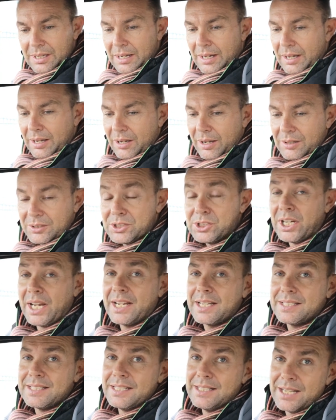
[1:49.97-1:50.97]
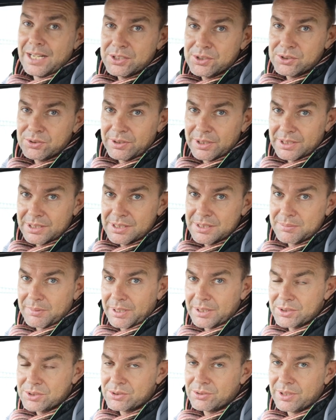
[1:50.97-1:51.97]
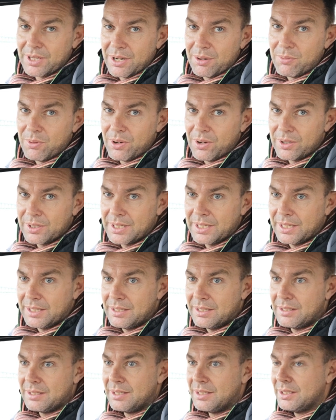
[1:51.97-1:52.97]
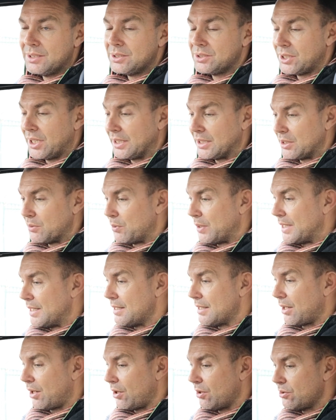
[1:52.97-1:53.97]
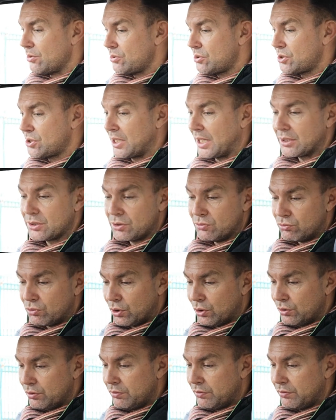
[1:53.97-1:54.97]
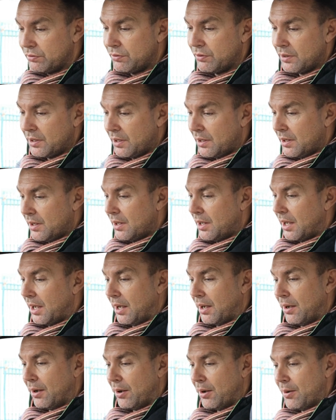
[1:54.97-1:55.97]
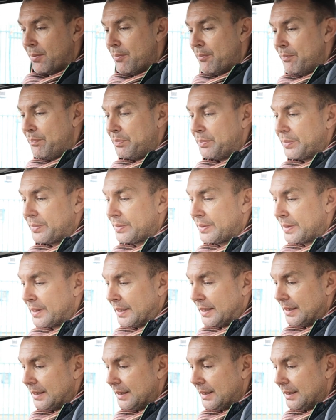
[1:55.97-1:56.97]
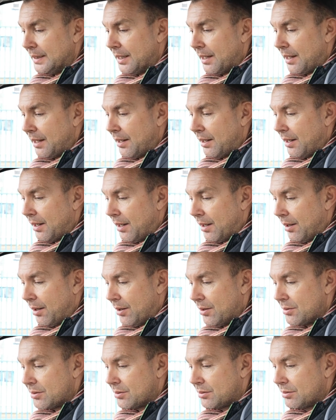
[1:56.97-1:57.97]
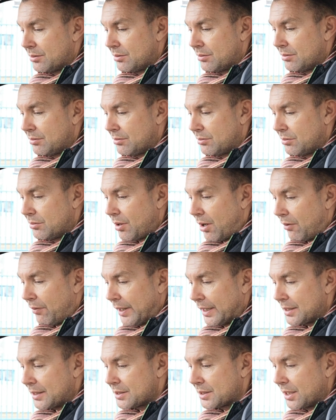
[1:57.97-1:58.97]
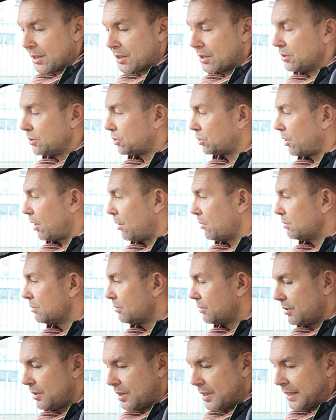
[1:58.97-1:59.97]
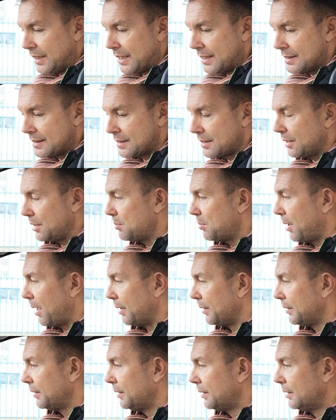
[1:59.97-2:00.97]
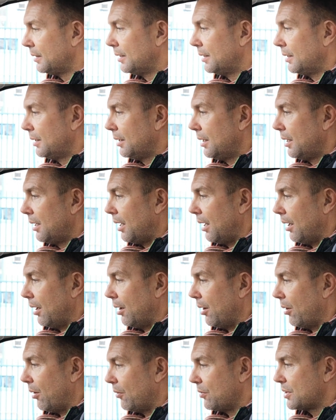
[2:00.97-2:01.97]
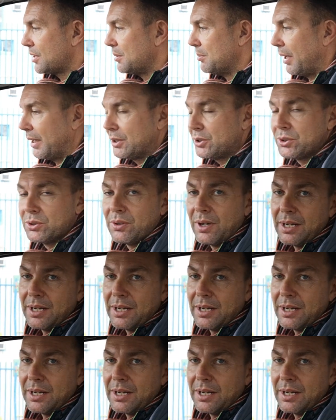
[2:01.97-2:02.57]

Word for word: Uh, check the electrics, make sure they're working, check your windows, check the roof, um, the uh, direct skid control DSC button, uh, obviously make sure